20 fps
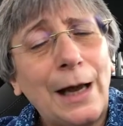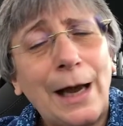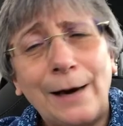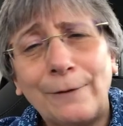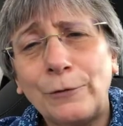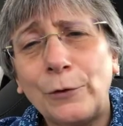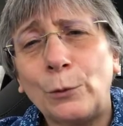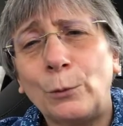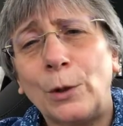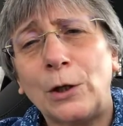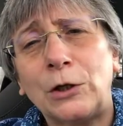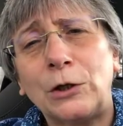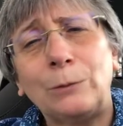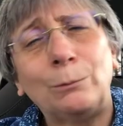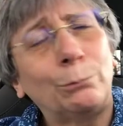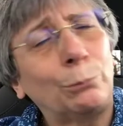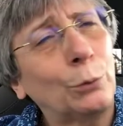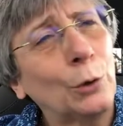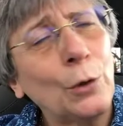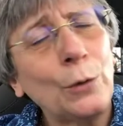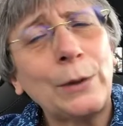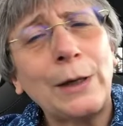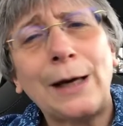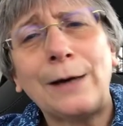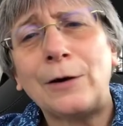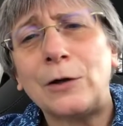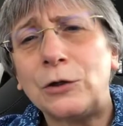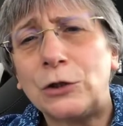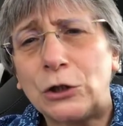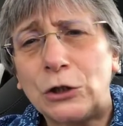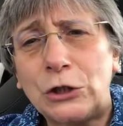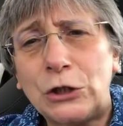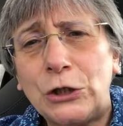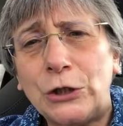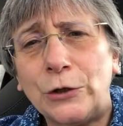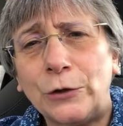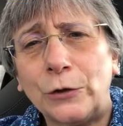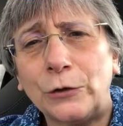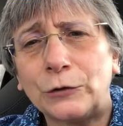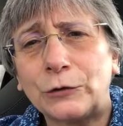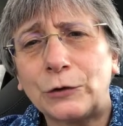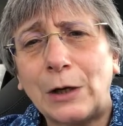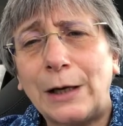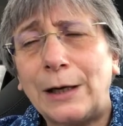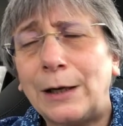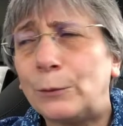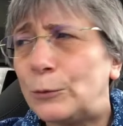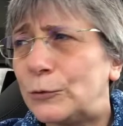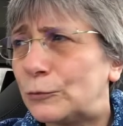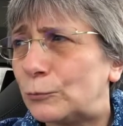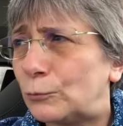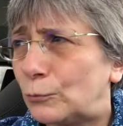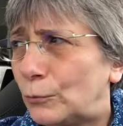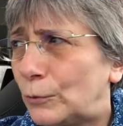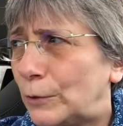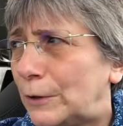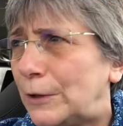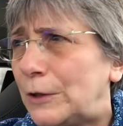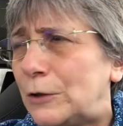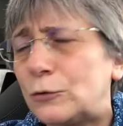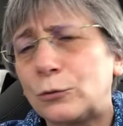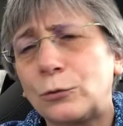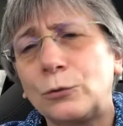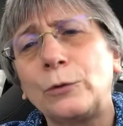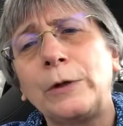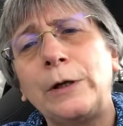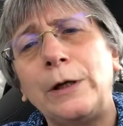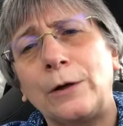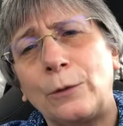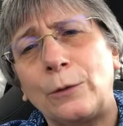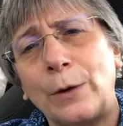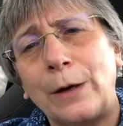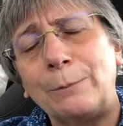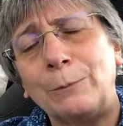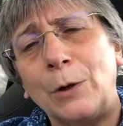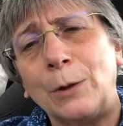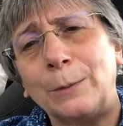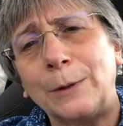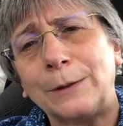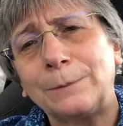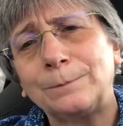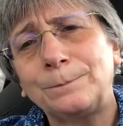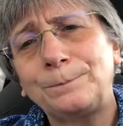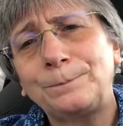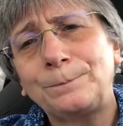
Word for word: Everyone broke out into cheers, and it was really, truly a great moment.